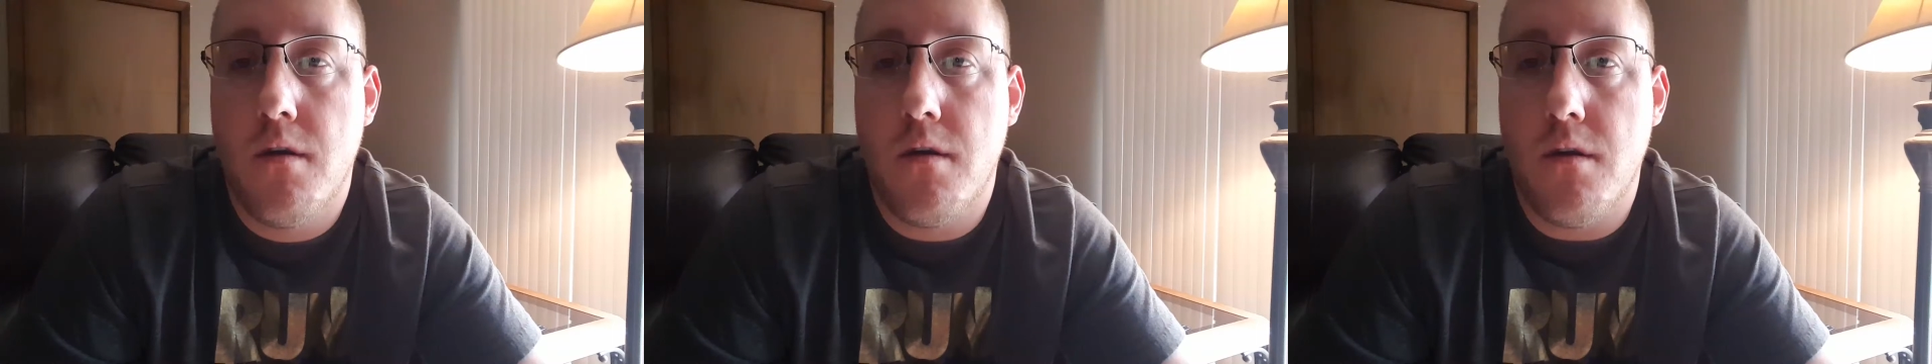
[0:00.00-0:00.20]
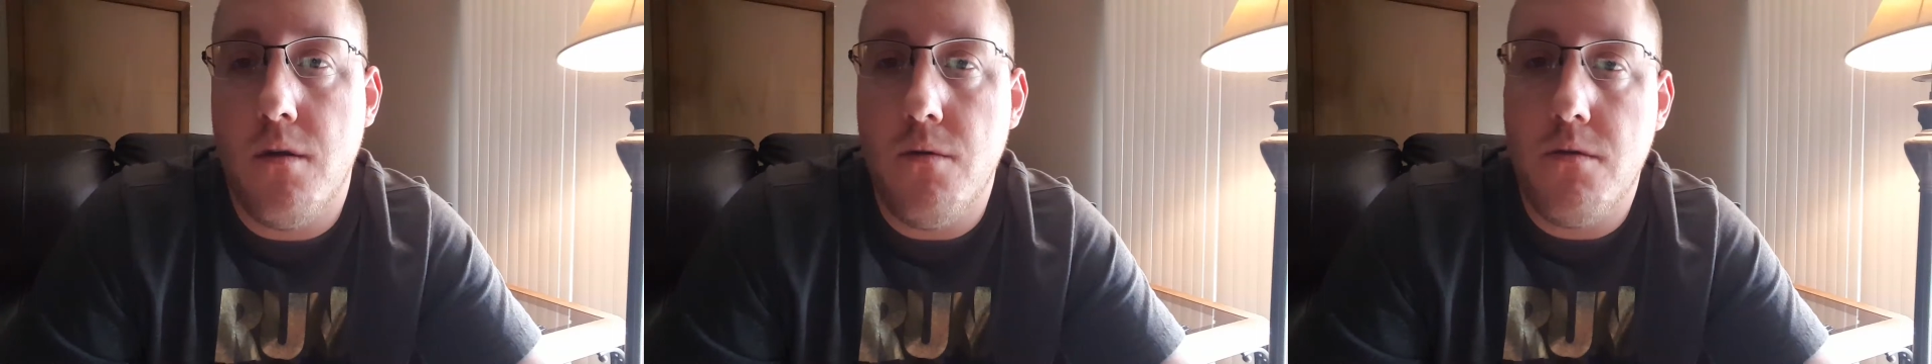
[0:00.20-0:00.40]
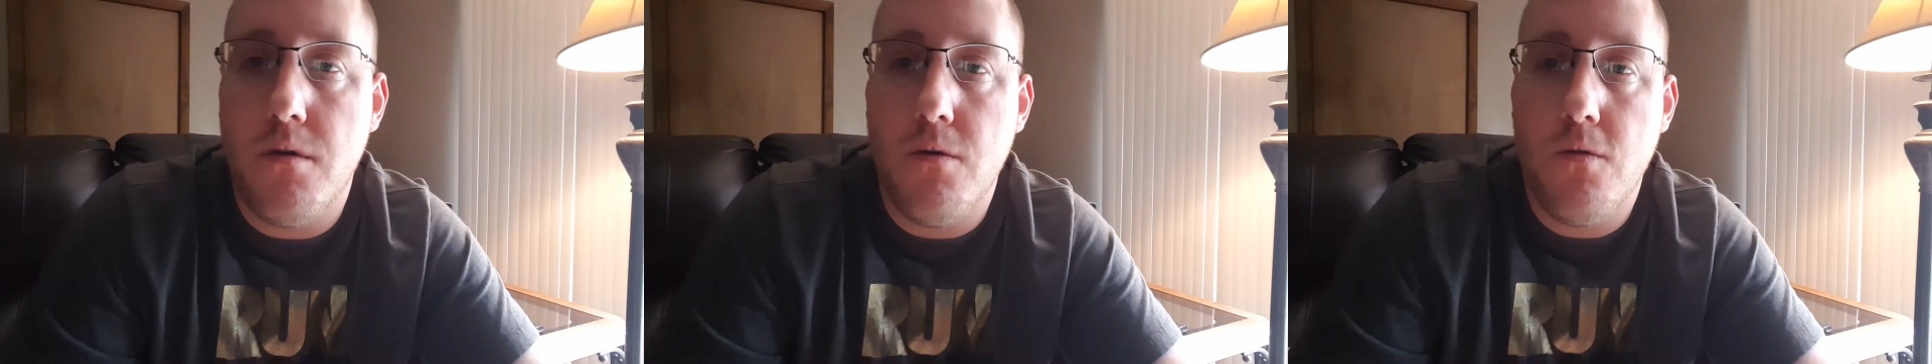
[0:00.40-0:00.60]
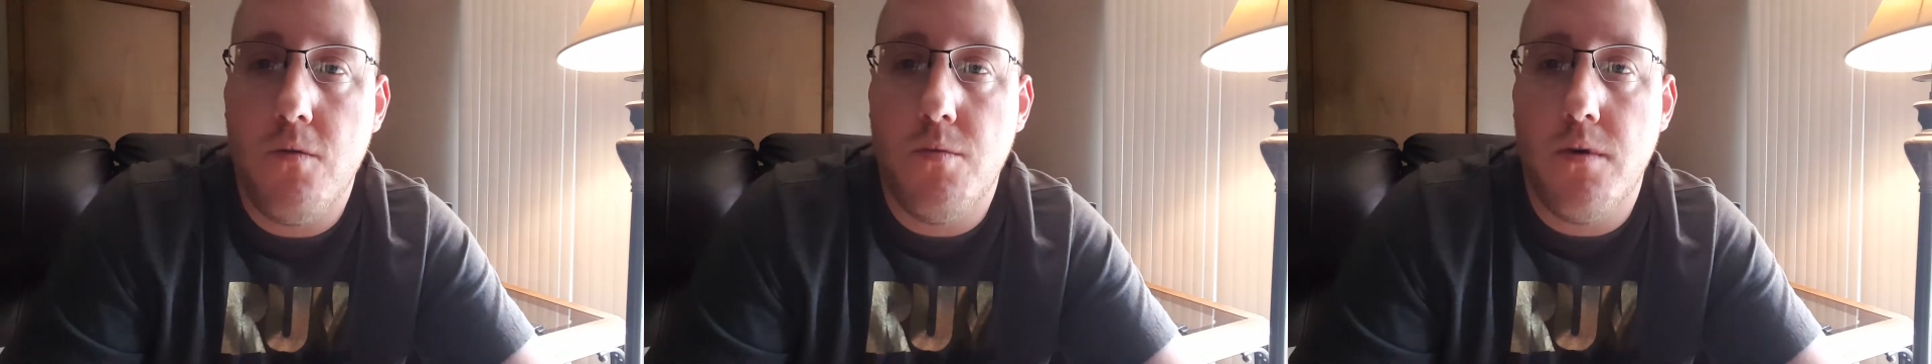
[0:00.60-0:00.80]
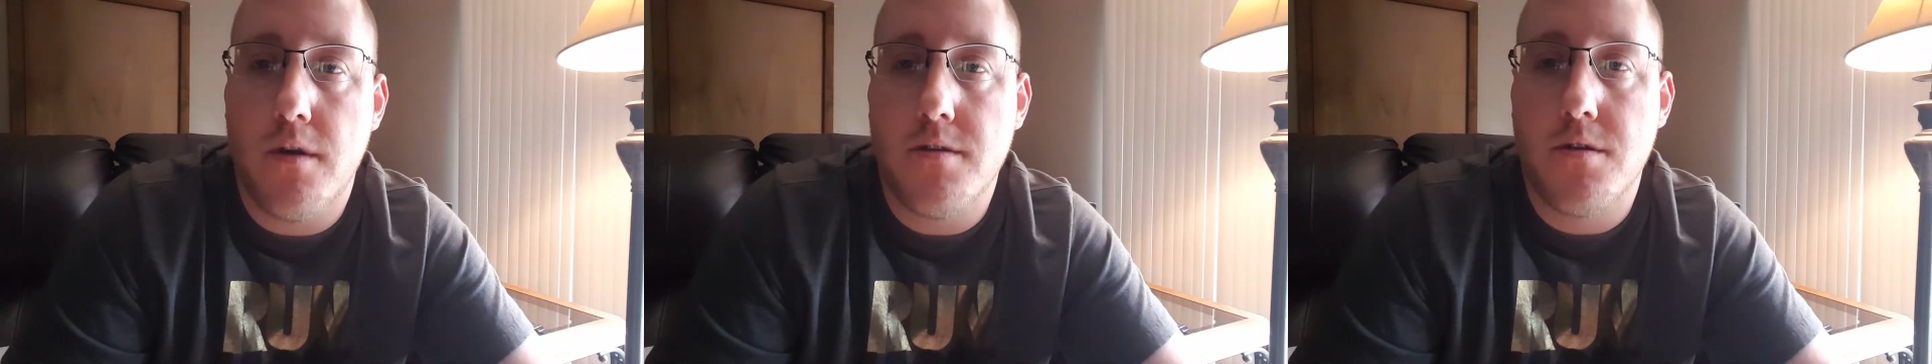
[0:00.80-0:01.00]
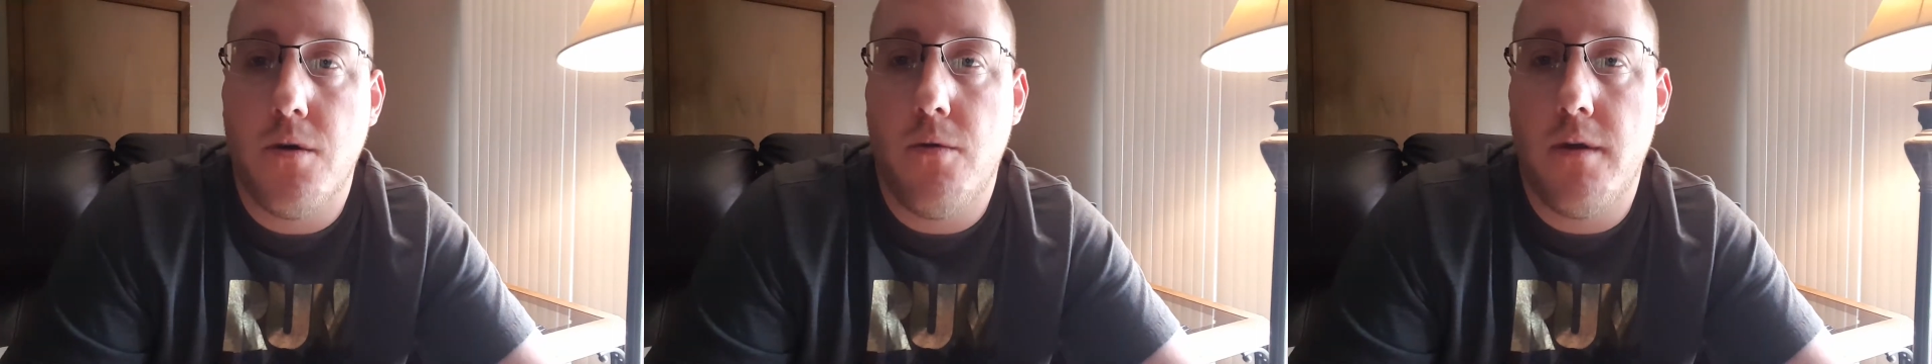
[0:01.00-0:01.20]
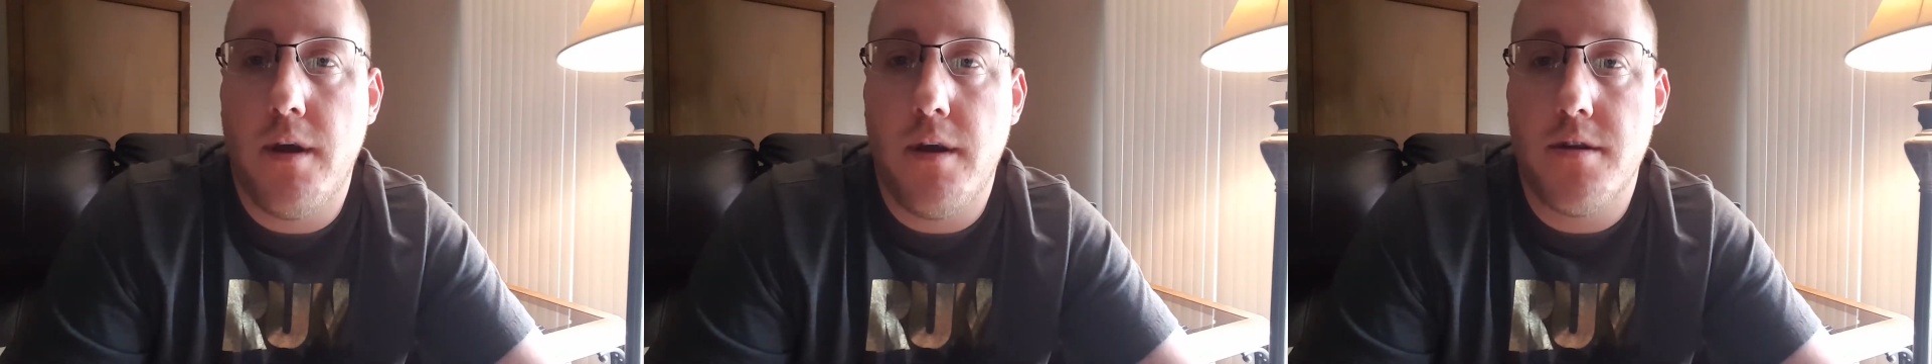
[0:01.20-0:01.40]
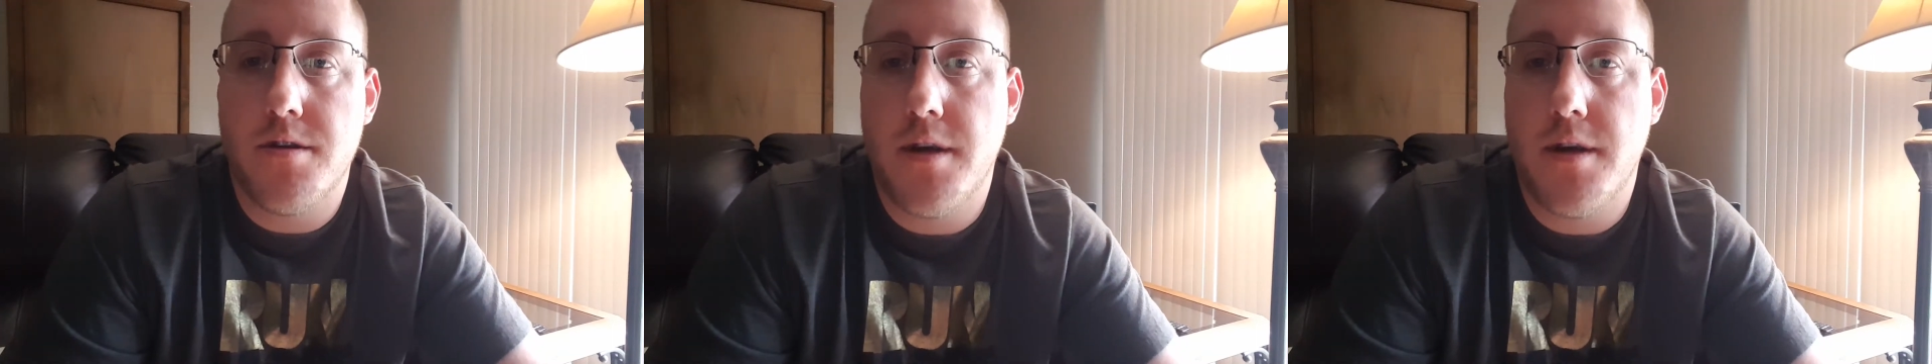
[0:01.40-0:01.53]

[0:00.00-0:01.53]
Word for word: YouTube, what is going on?